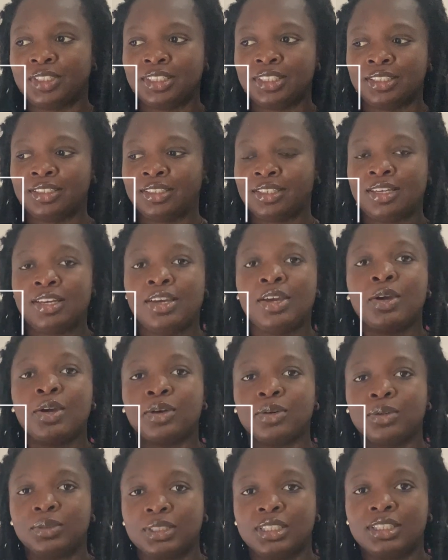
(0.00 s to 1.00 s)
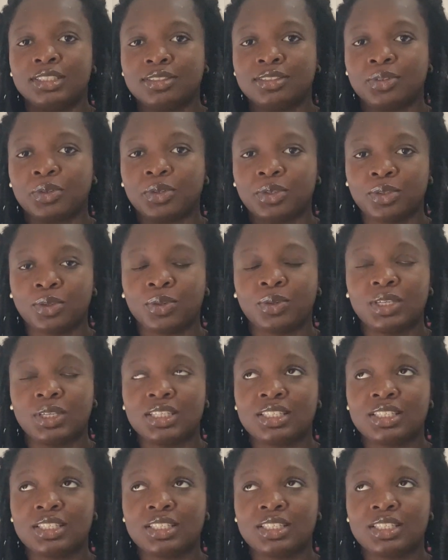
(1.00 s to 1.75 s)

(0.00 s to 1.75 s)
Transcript: a content creator.